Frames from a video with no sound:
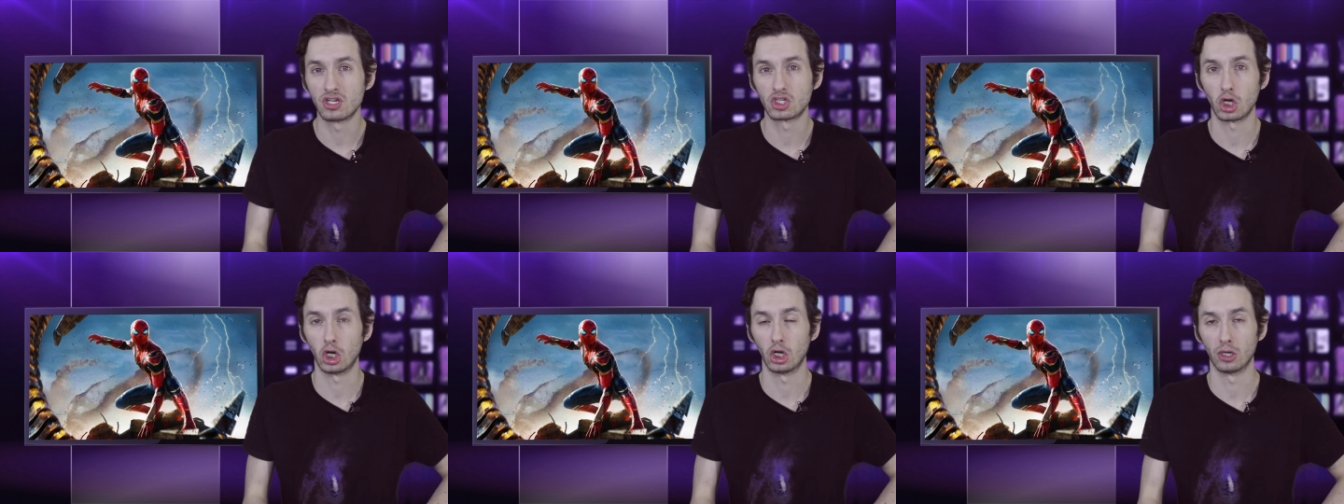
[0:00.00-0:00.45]

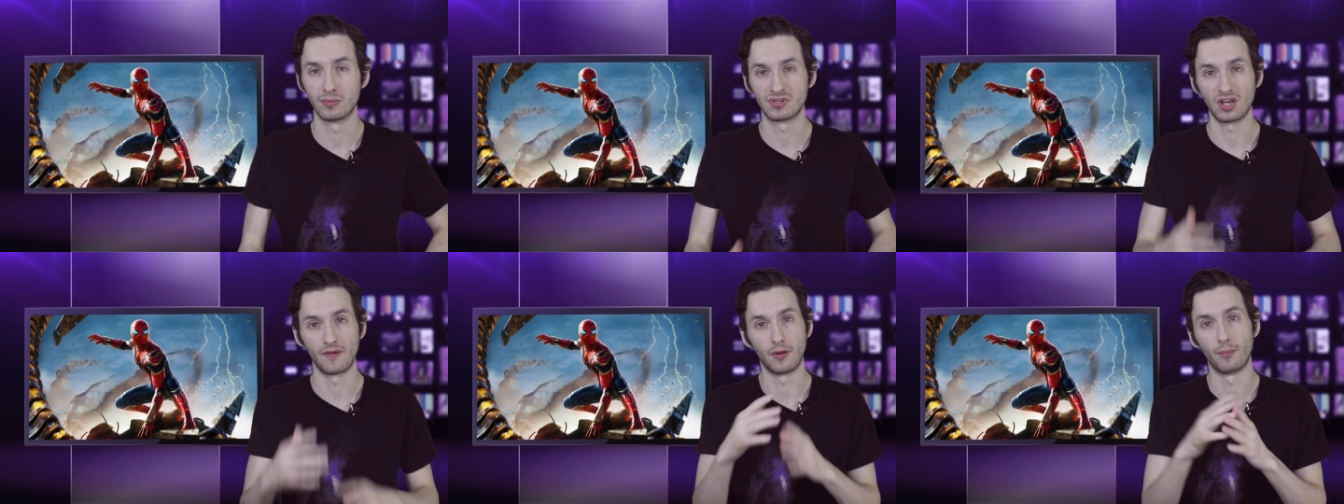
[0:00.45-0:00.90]
terms
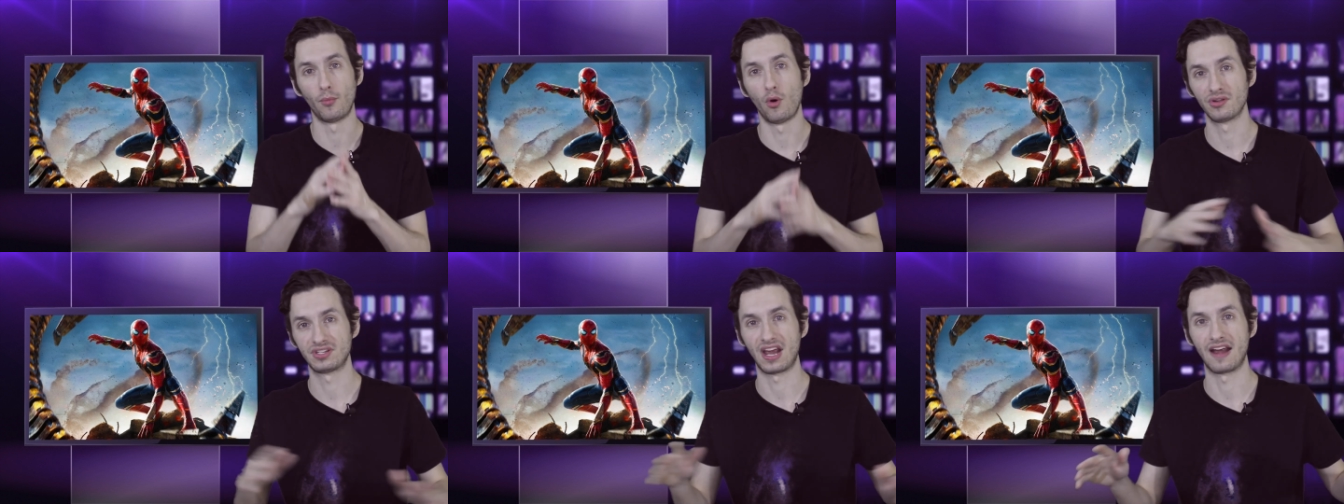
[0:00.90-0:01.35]
of the
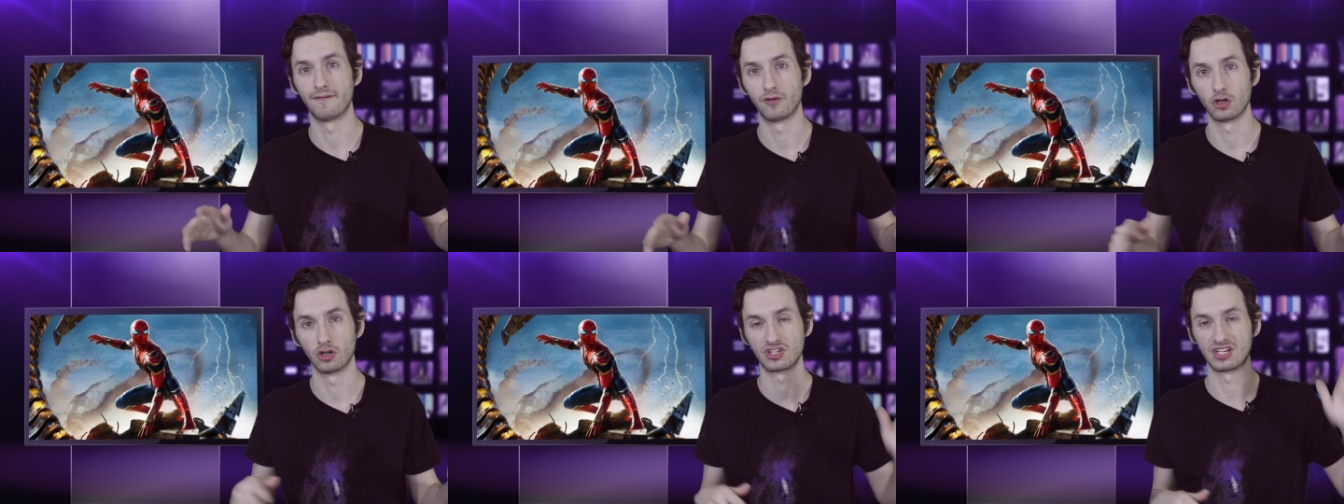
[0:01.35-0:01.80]

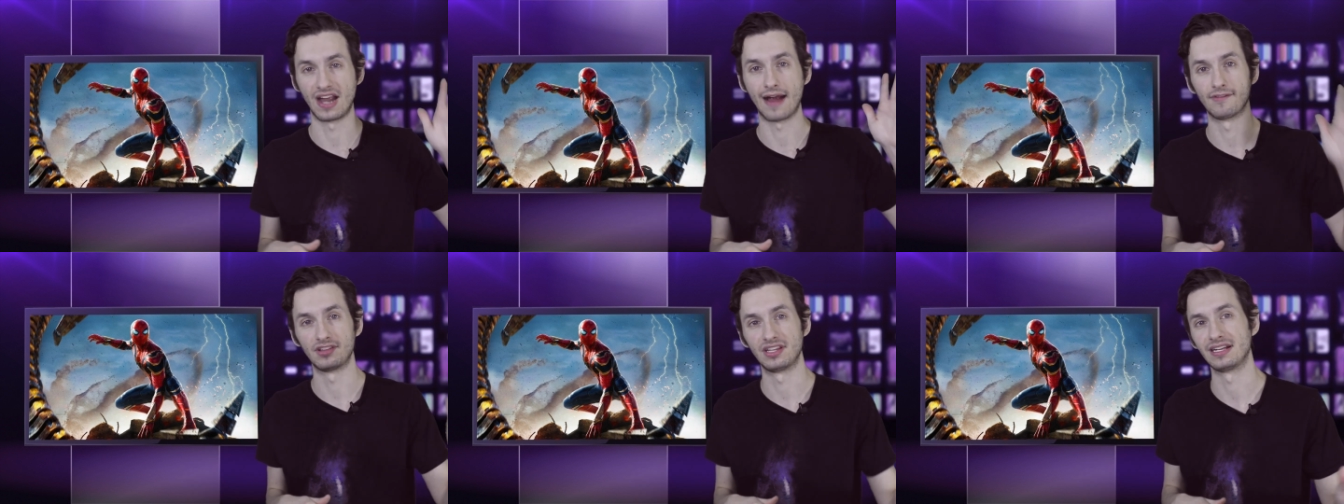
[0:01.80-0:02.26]
multiverse and
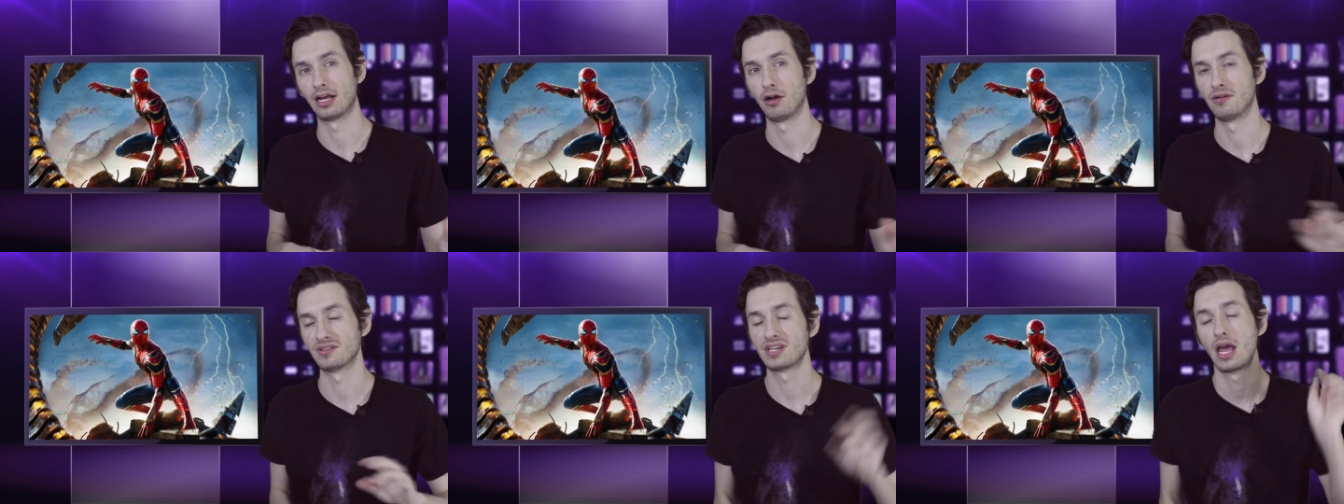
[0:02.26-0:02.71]
everything
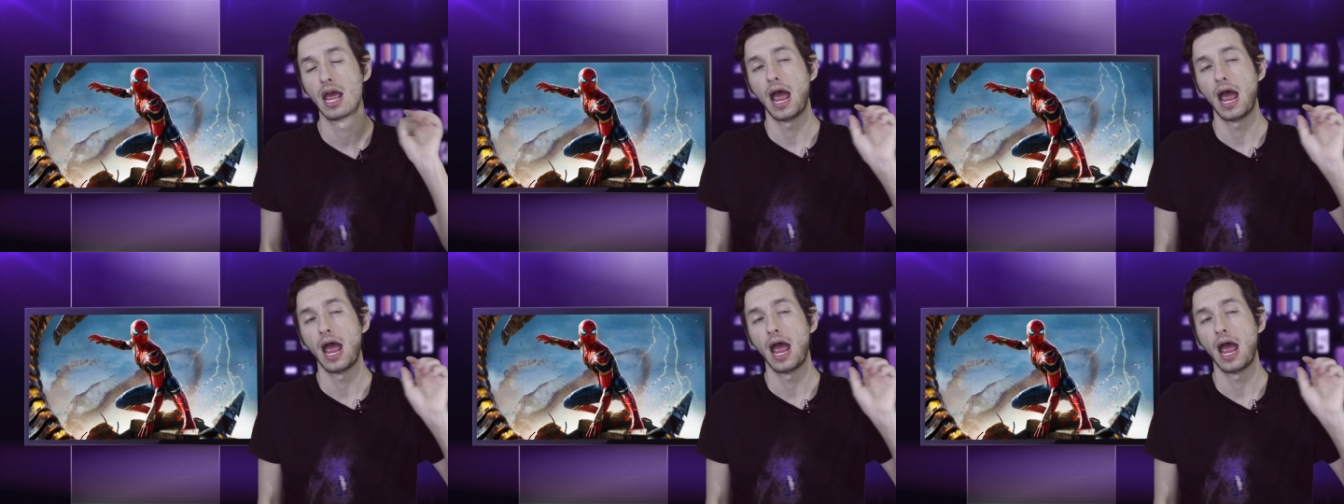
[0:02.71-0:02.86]
else,